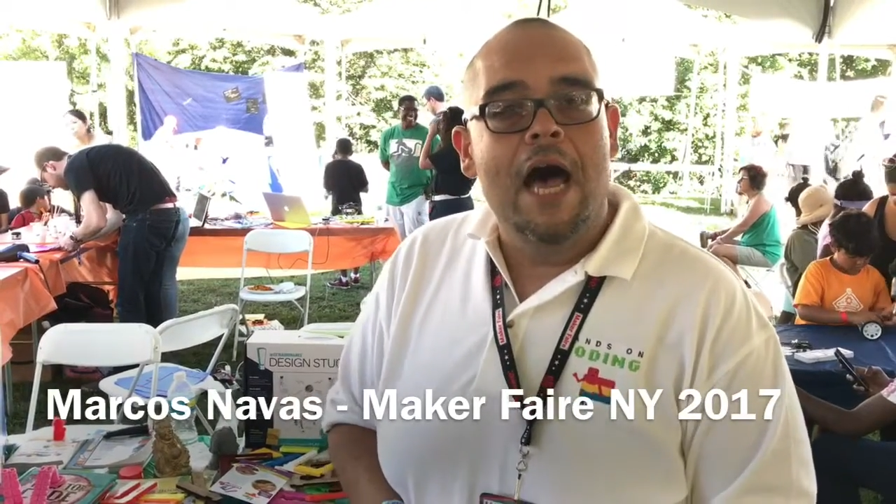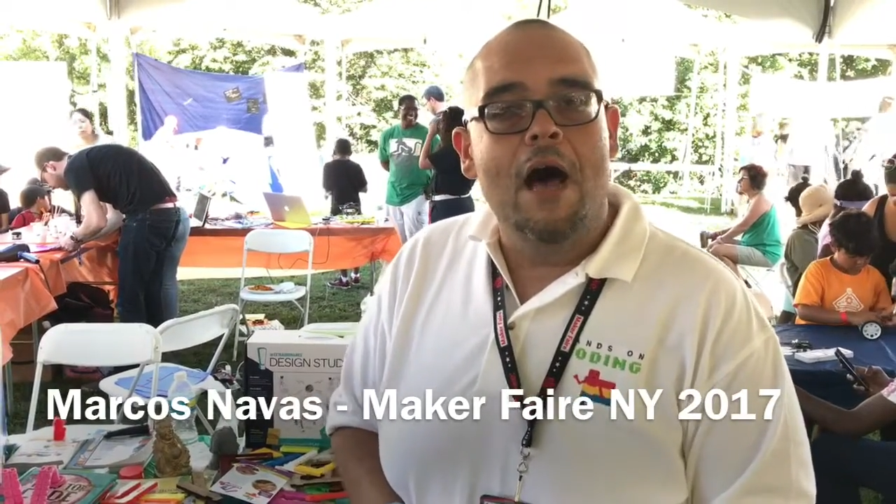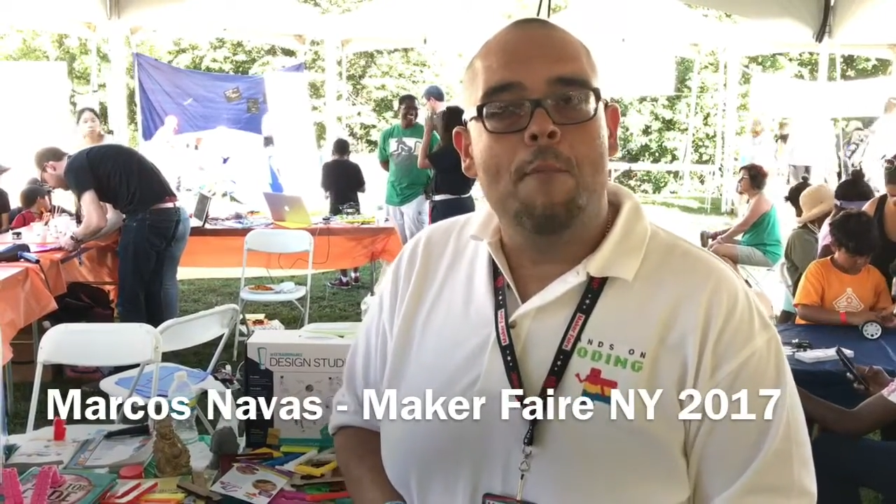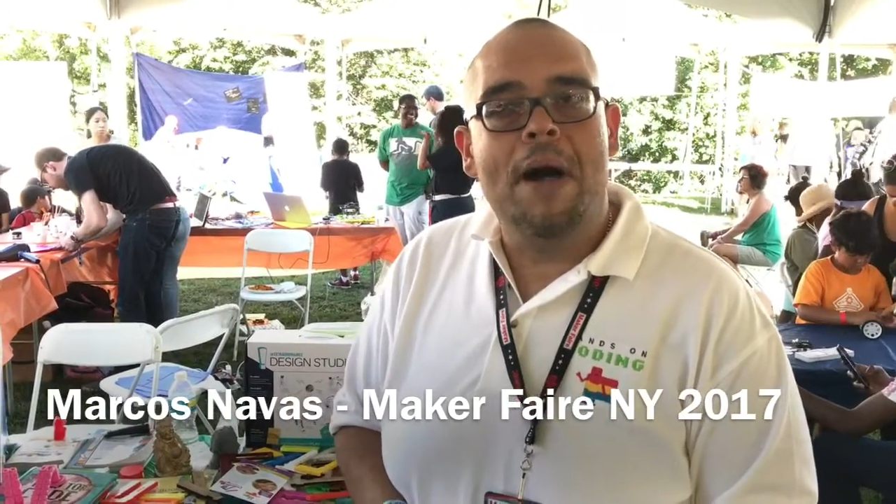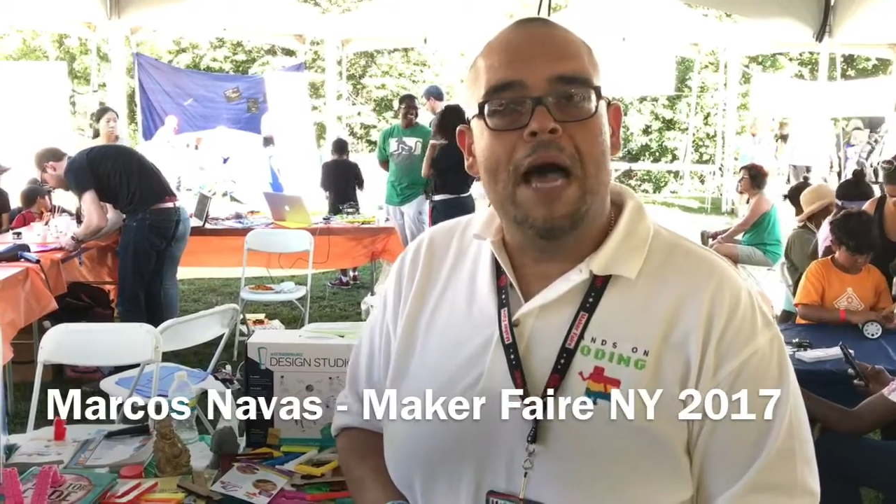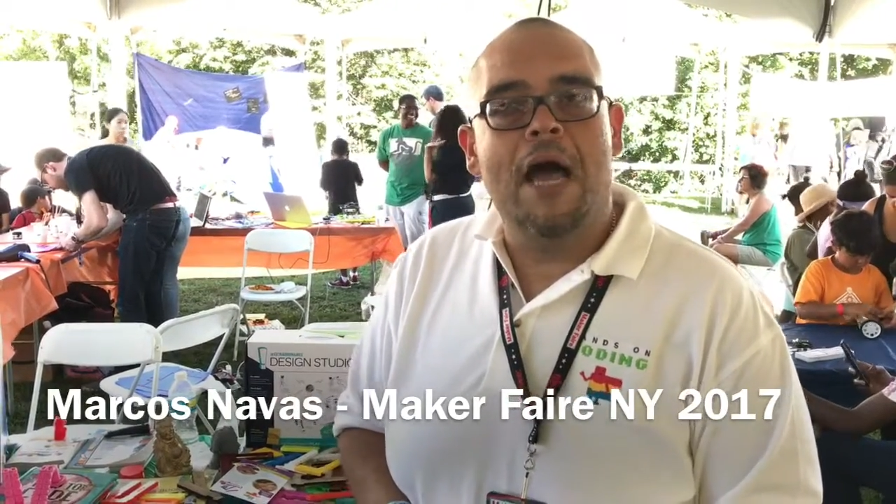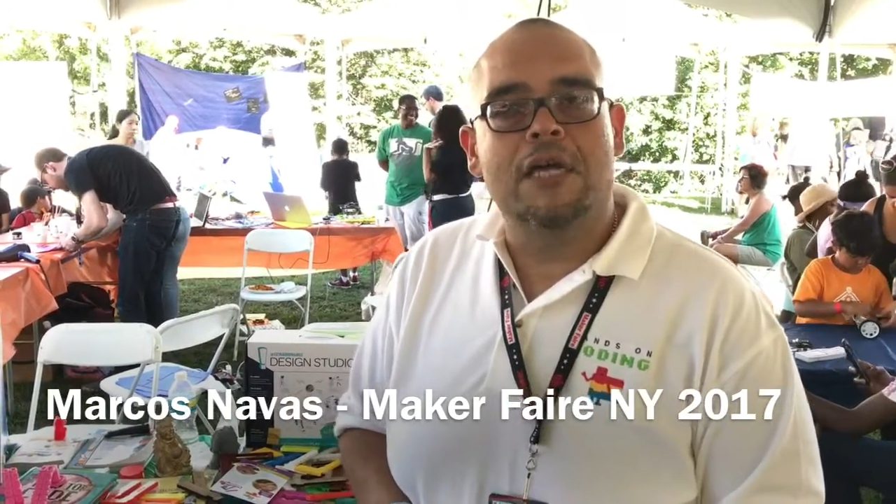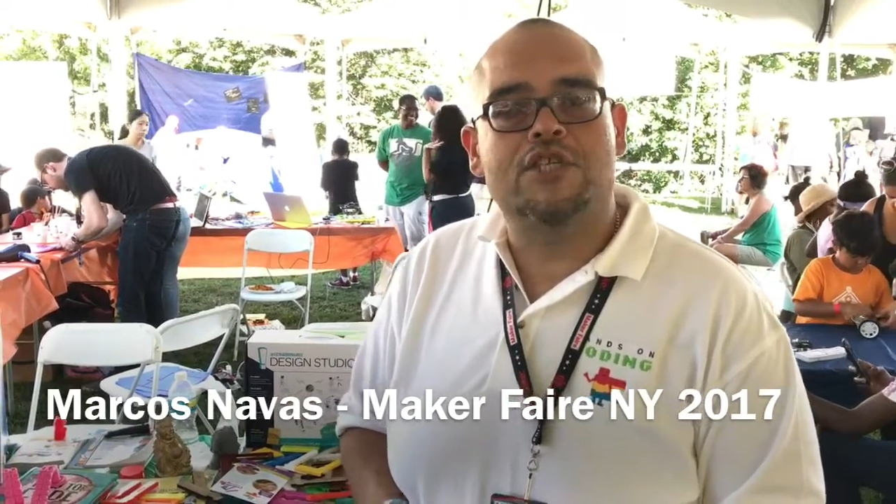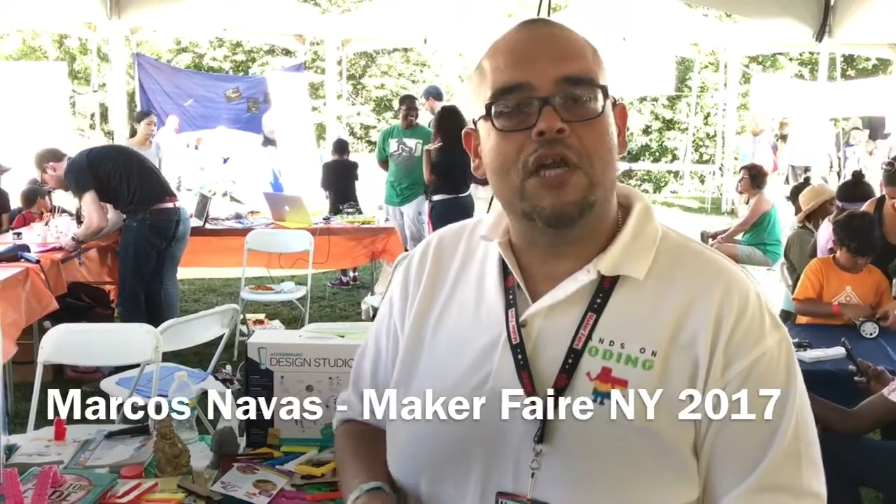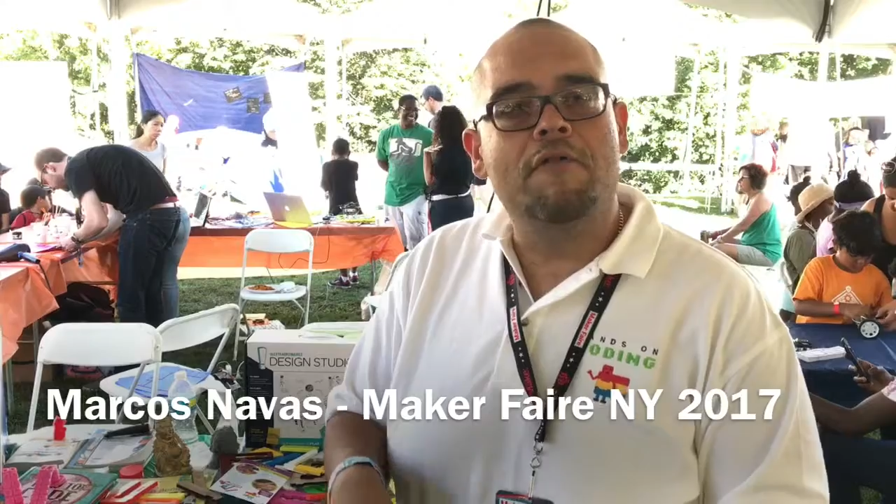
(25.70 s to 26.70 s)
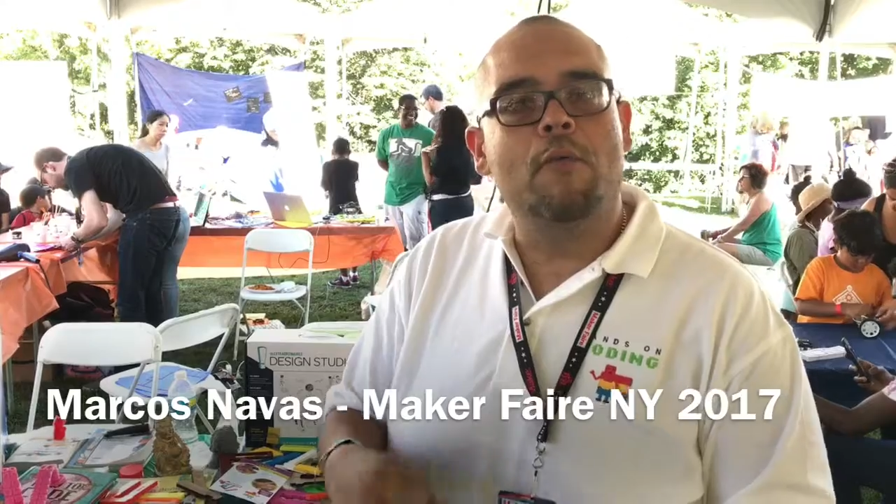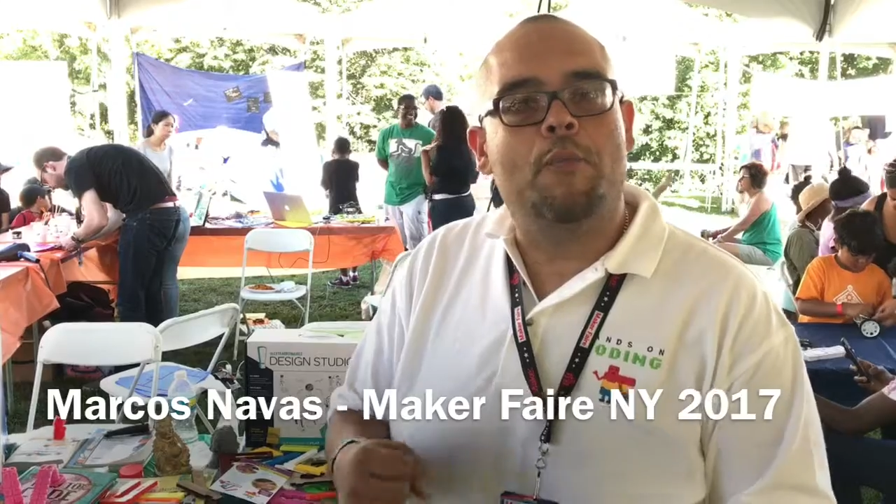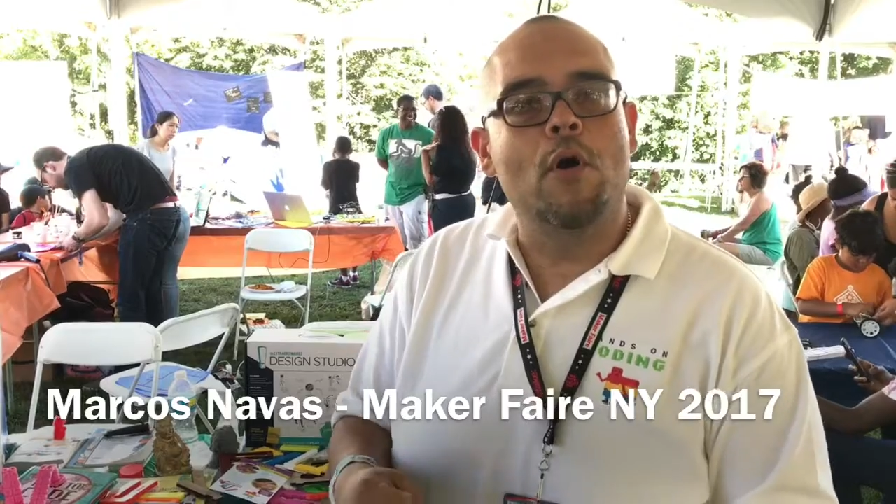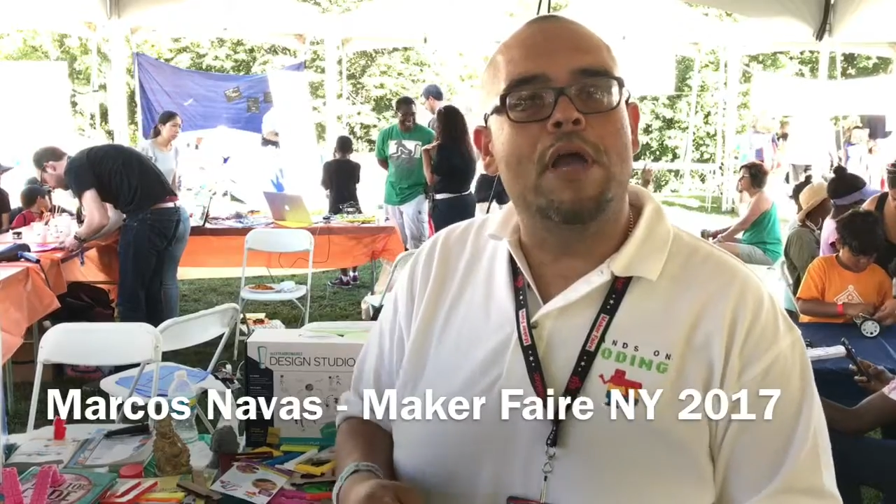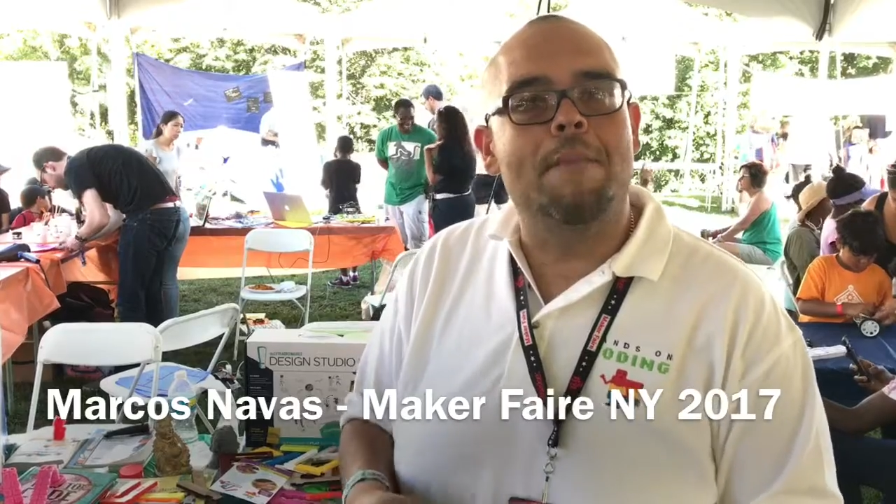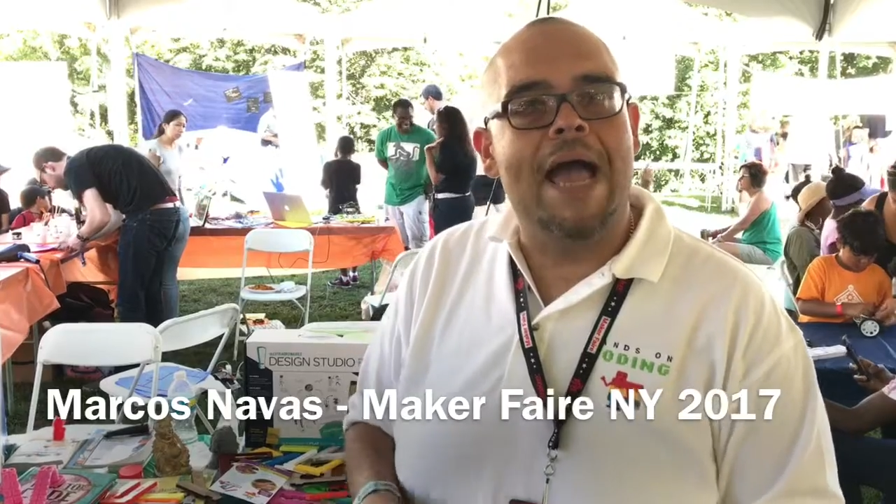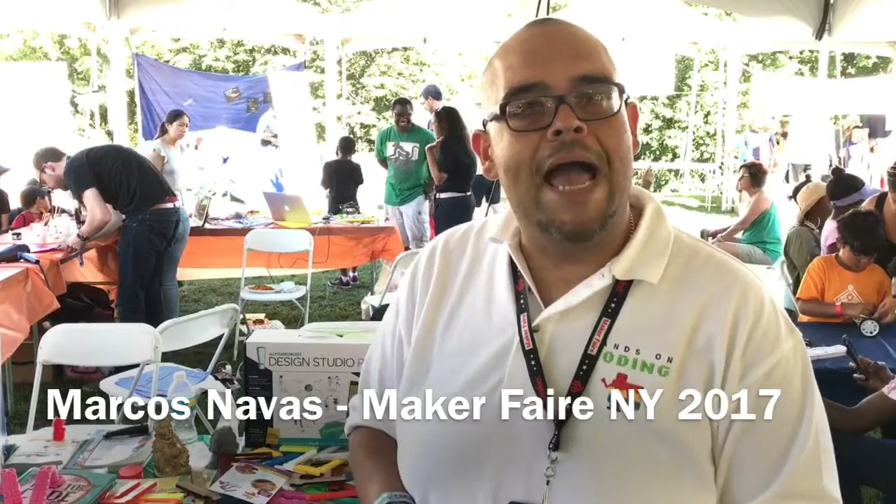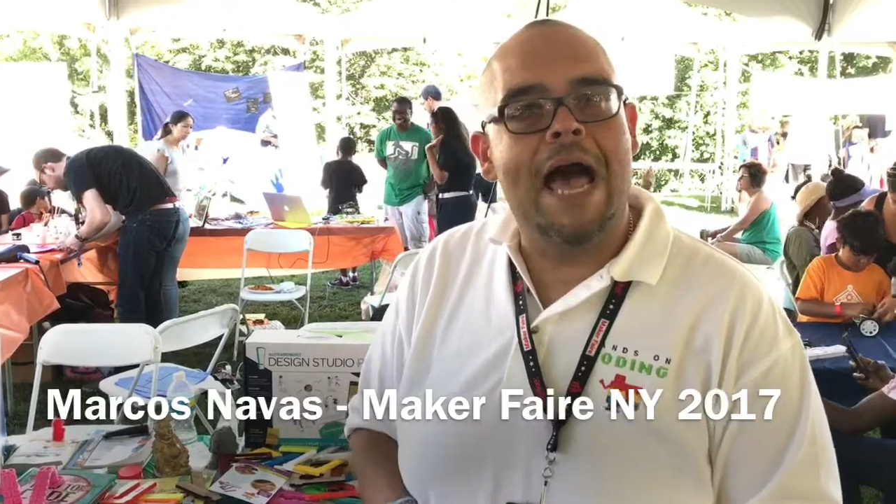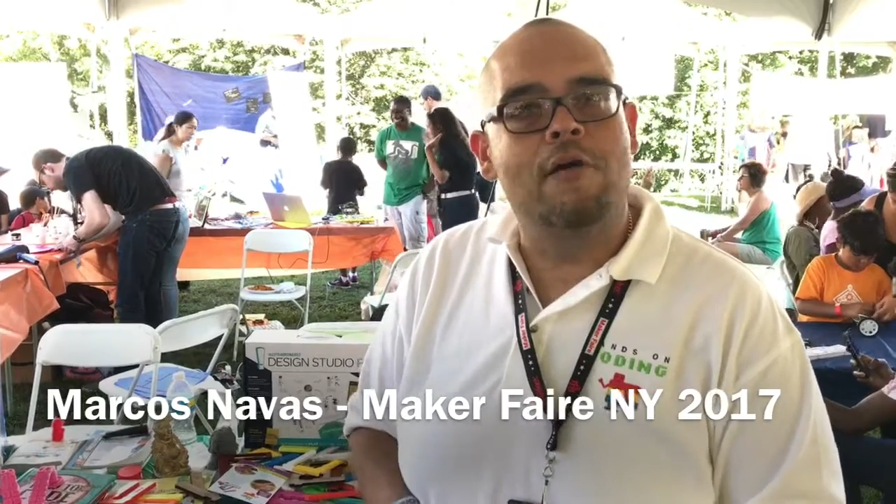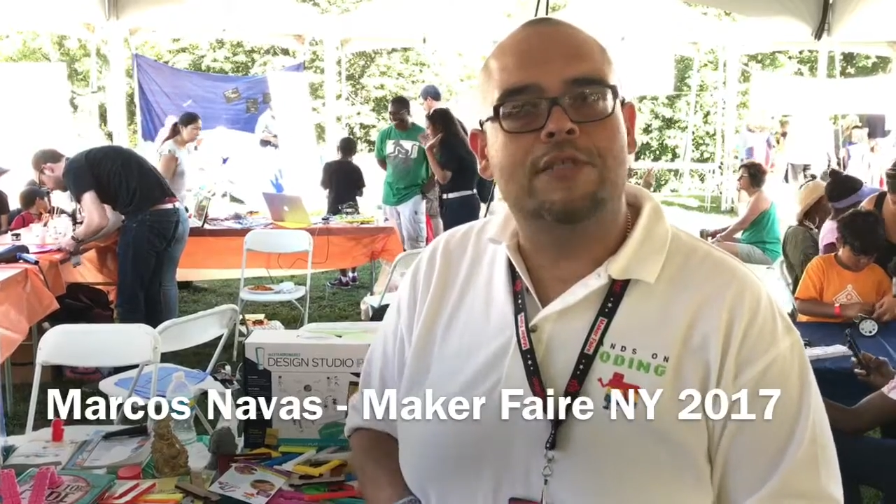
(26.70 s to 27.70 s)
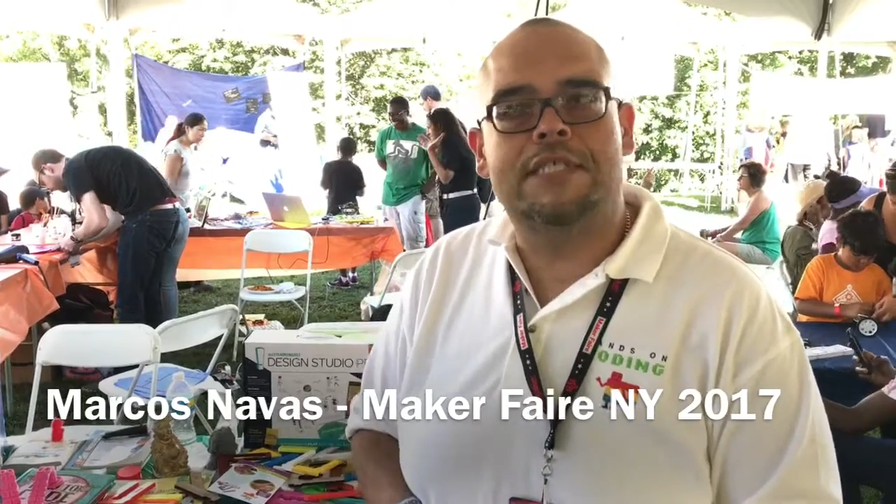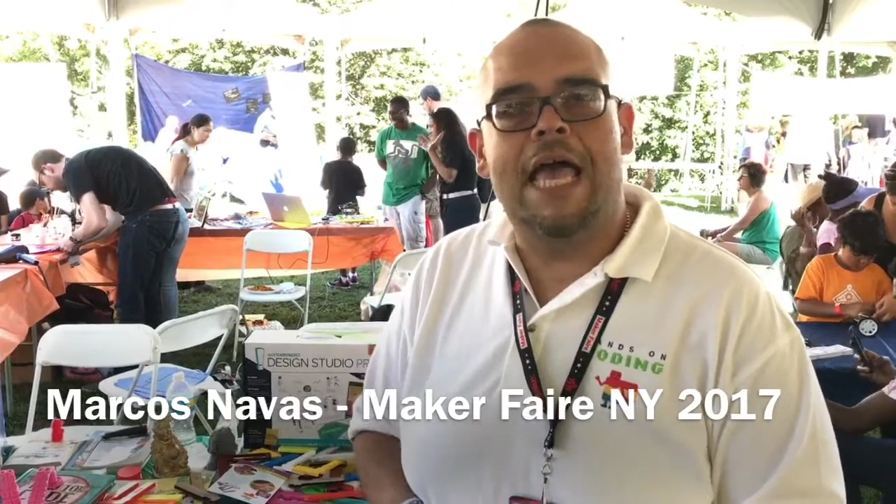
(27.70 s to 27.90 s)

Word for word: uh, my a shovel broke in my house,